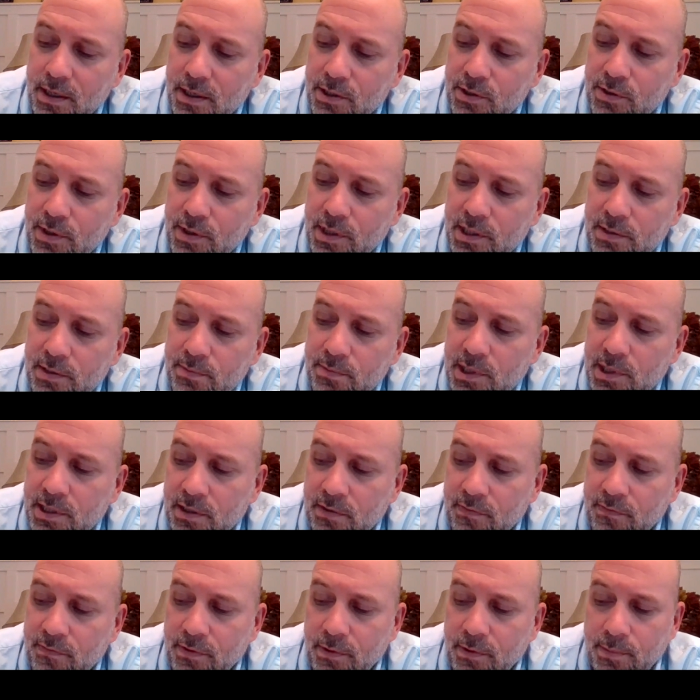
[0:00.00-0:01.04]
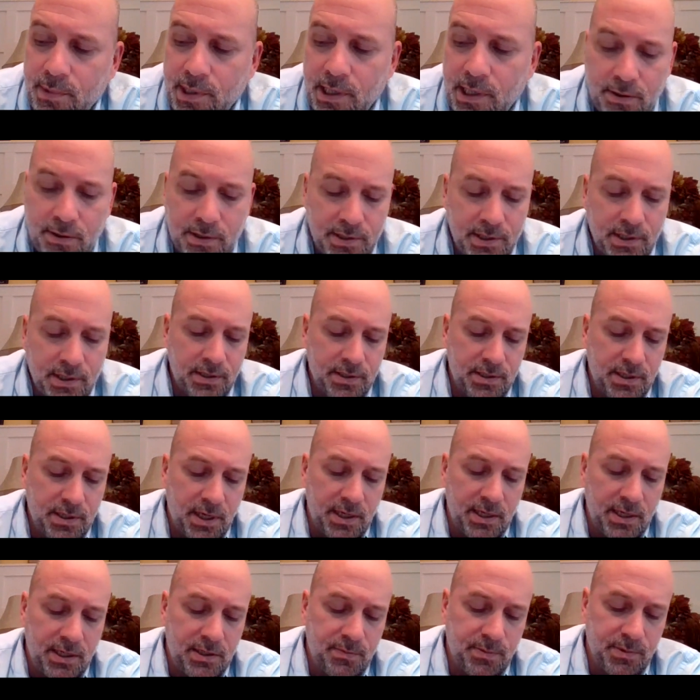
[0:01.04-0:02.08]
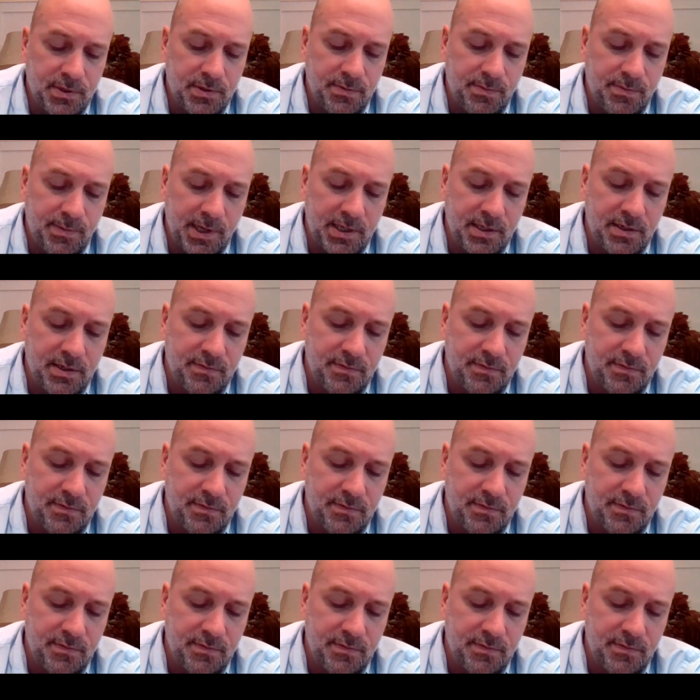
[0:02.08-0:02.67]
transmission from an aerosol science perspective?